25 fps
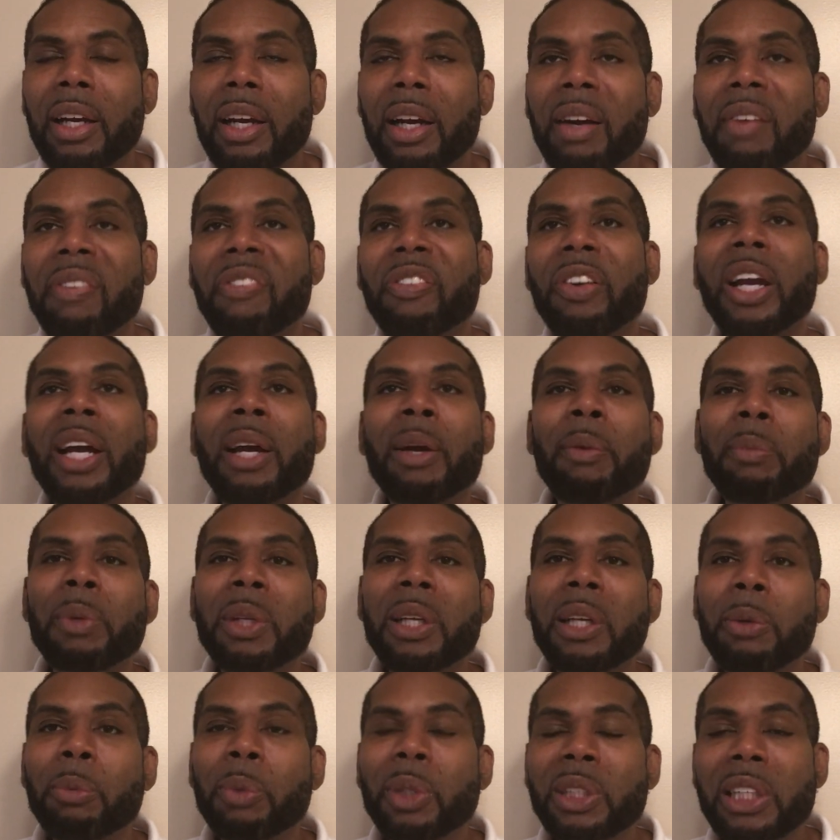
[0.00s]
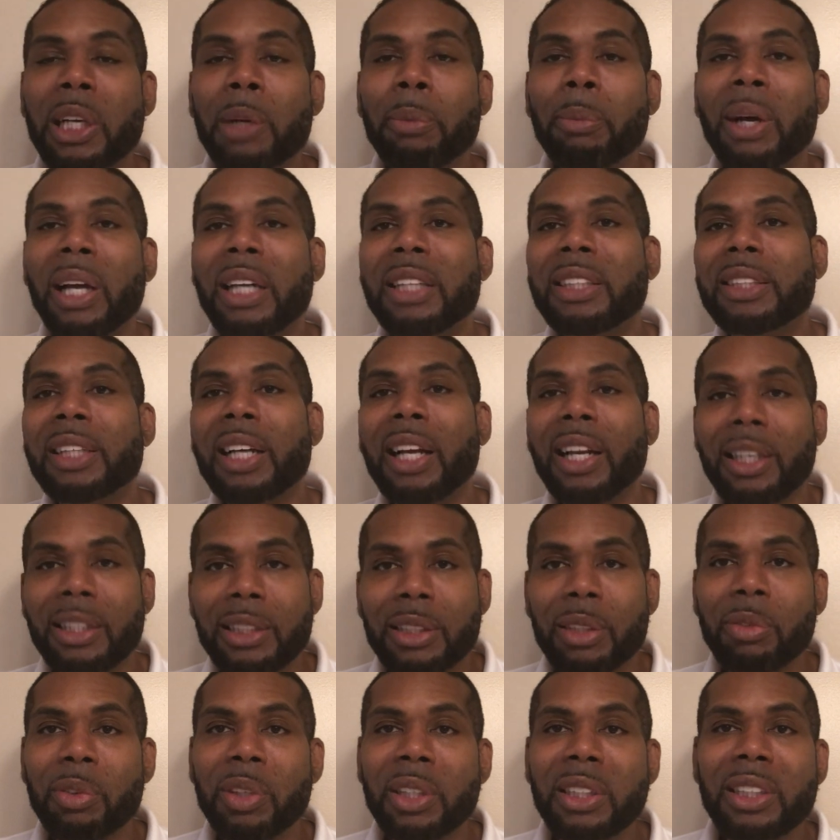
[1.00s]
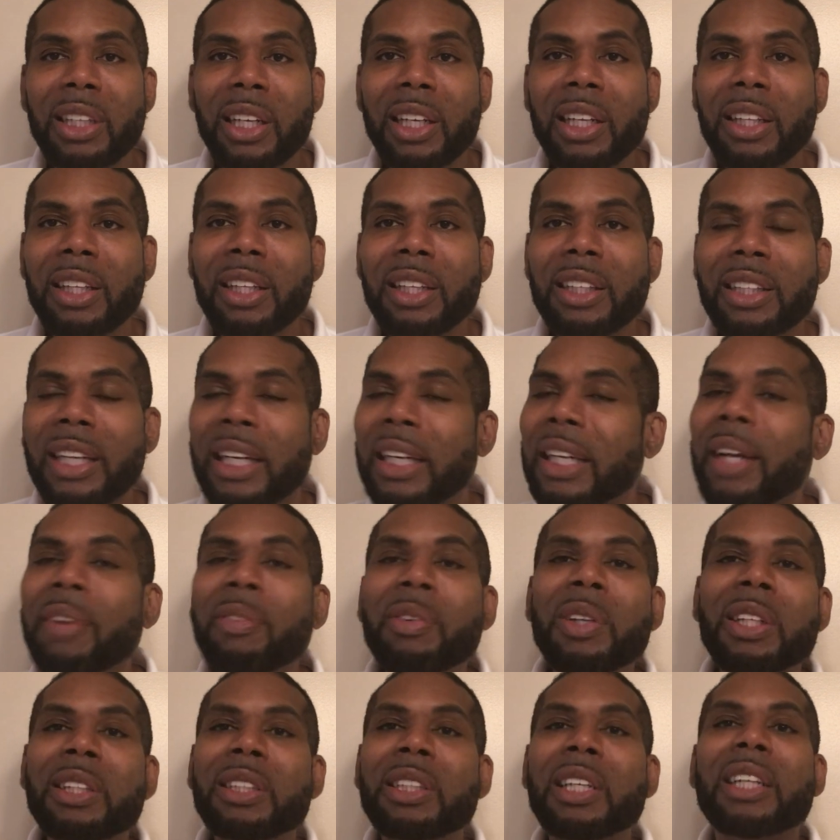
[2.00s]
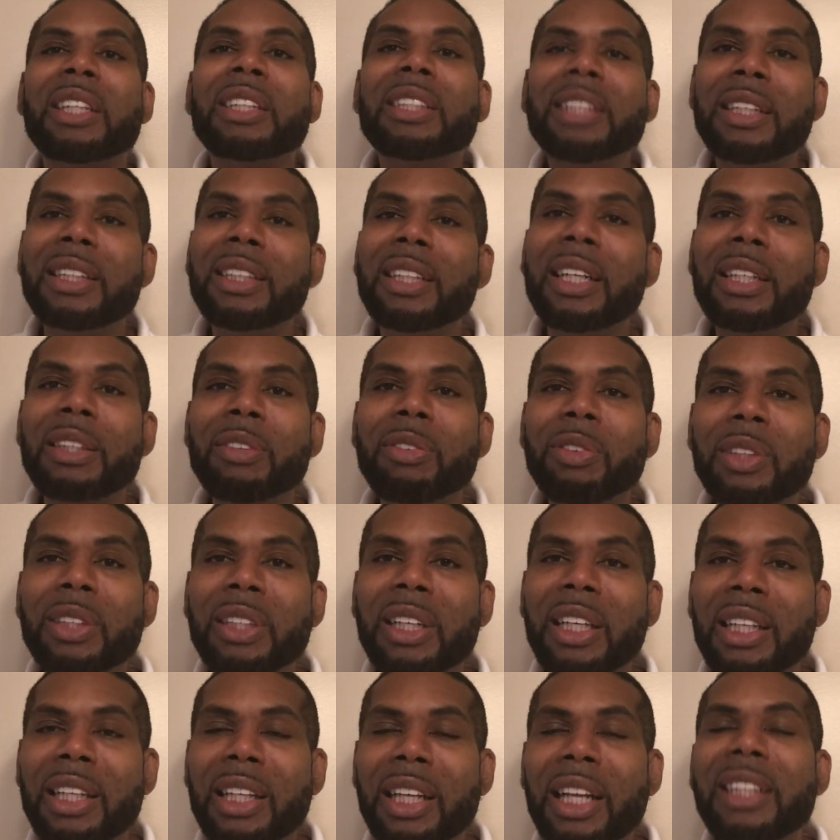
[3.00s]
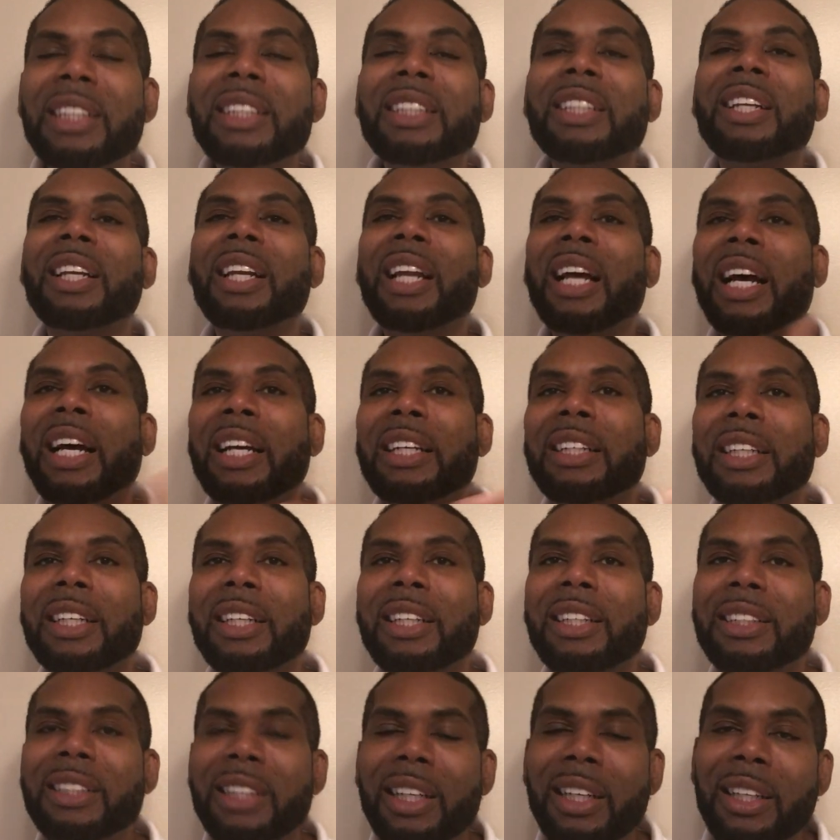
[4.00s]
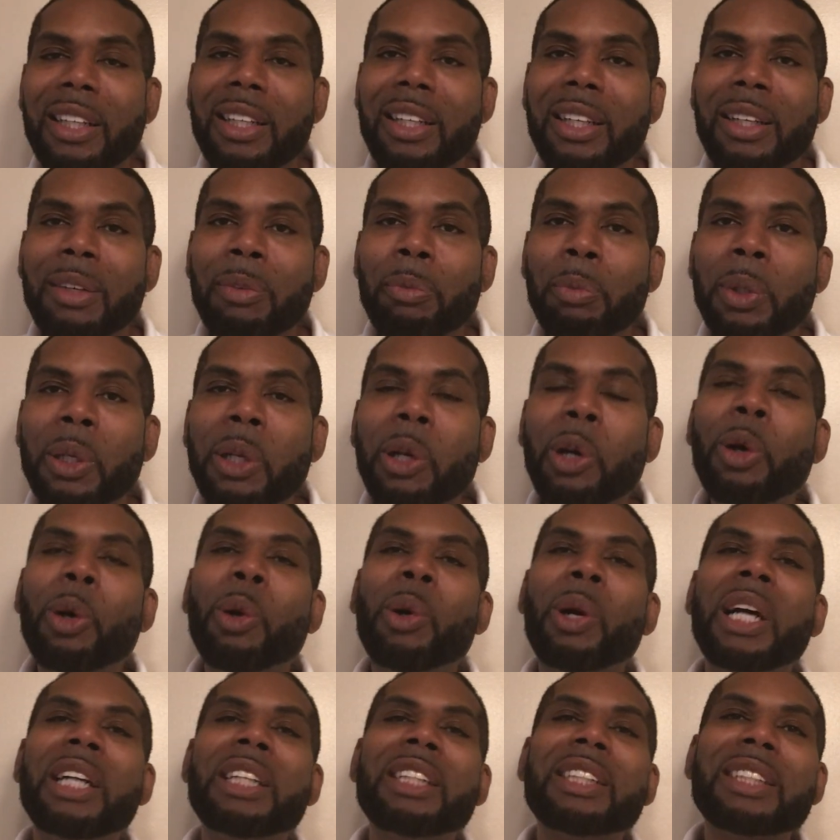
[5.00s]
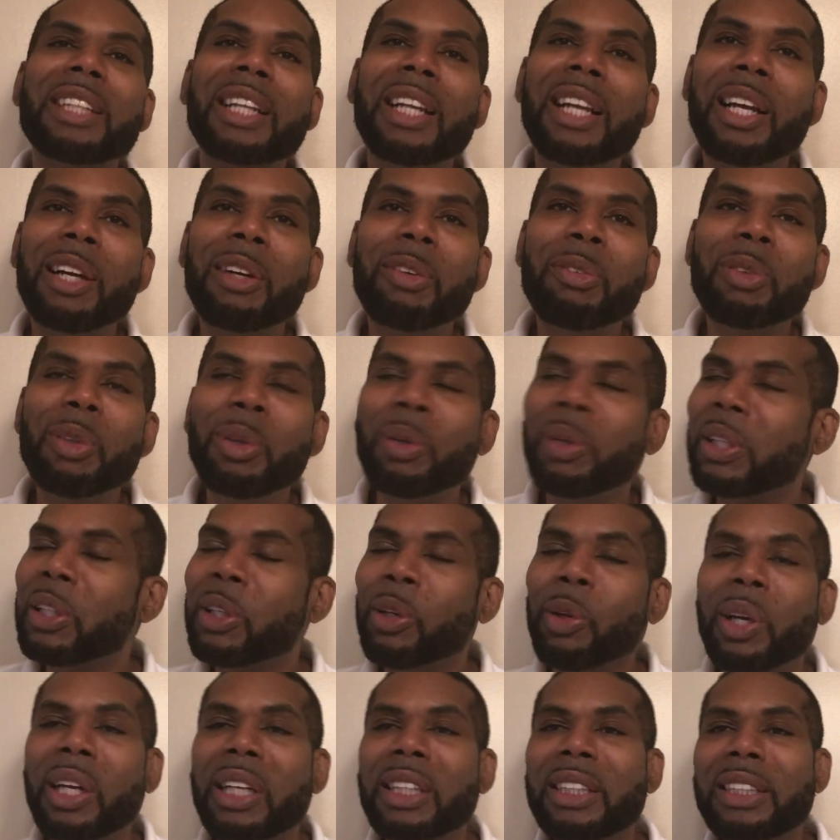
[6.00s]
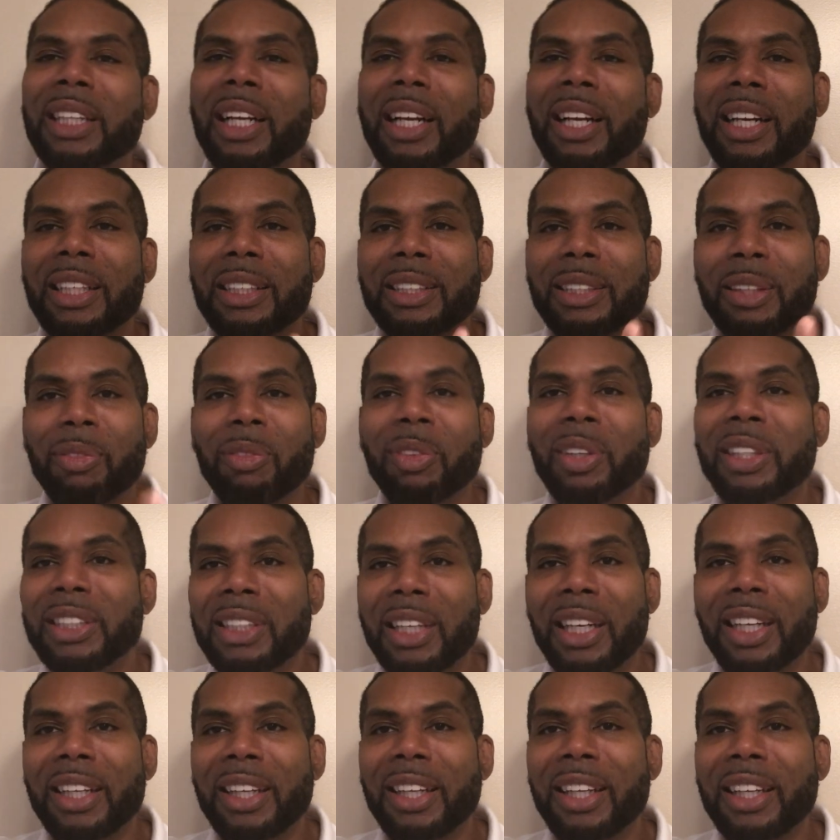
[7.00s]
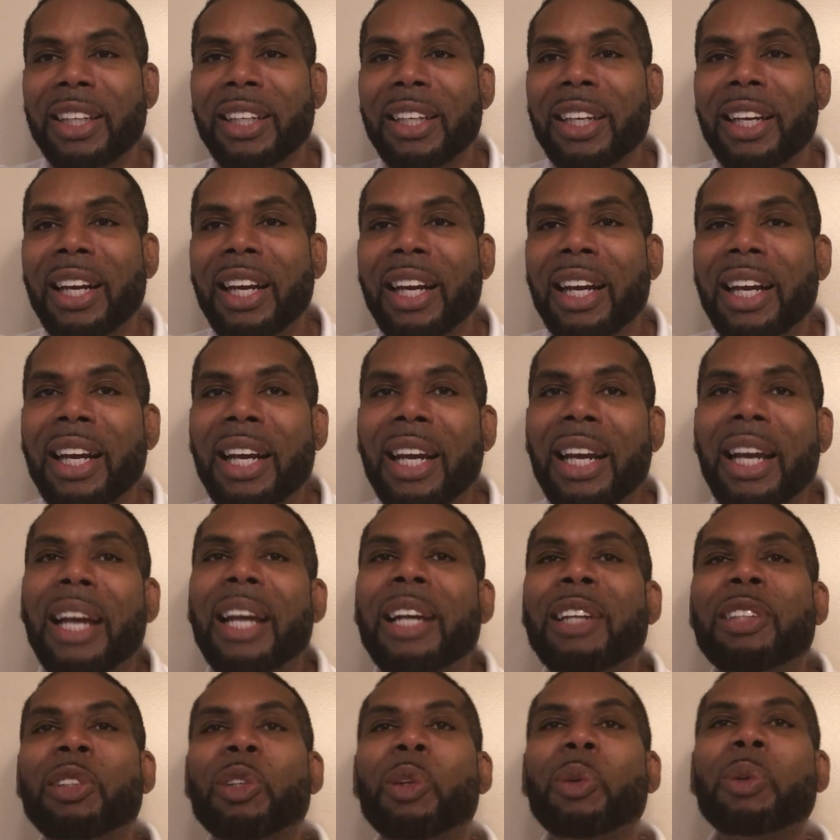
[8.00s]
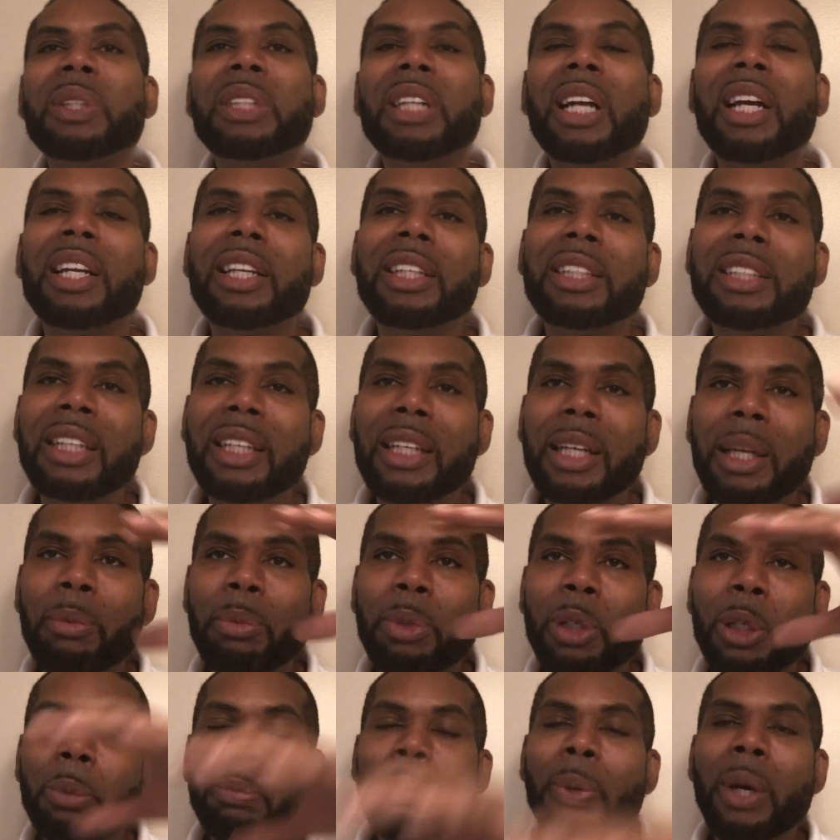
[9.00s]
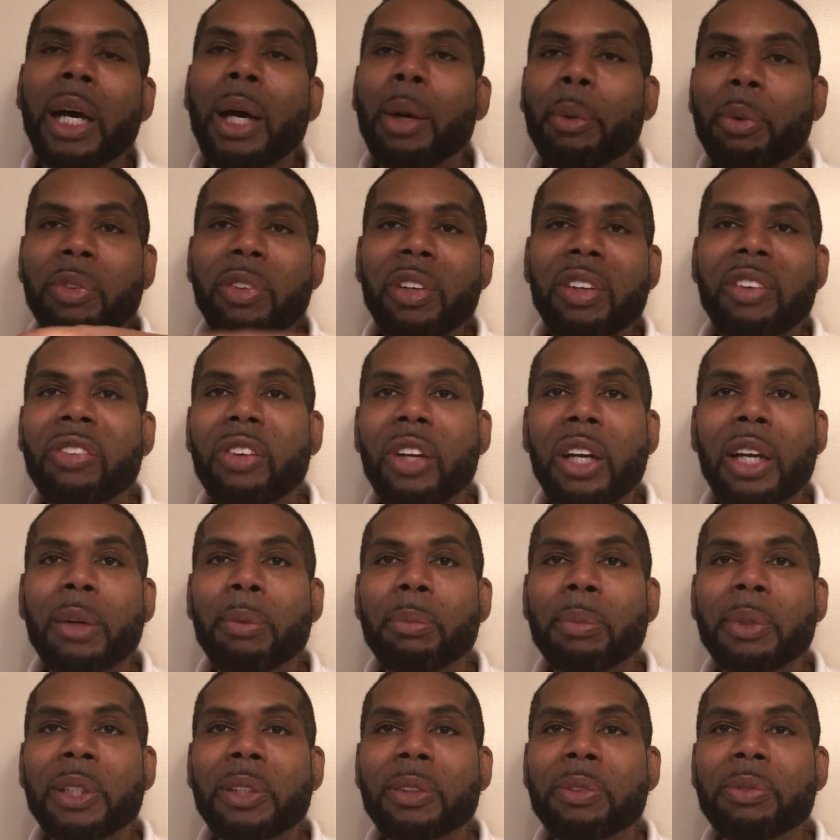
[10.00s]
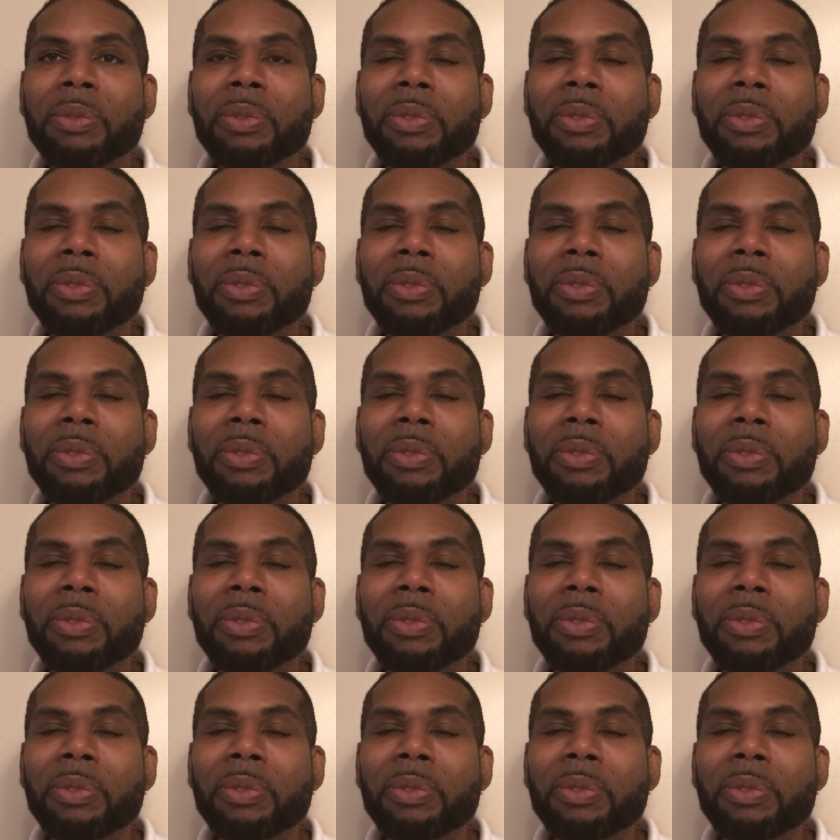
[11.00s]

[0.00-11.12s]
A family in which everybody's jealous of each other, they never discuss they're jealous of each other. They just lie to each other. Oh, I just love you. And no, they're jealous of each other. And so jealousy keeps its power over the family.